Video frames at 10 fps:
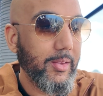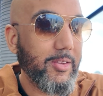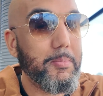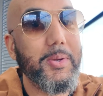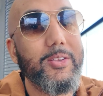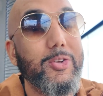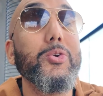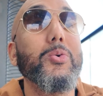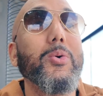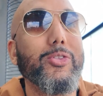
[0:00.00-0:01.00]
to be
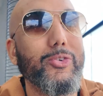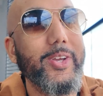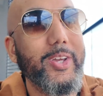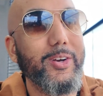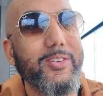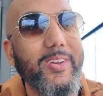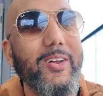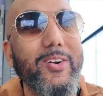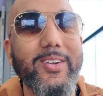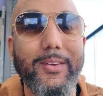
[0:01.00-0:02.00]
2 or 3 years
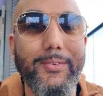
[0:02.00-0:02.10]
out on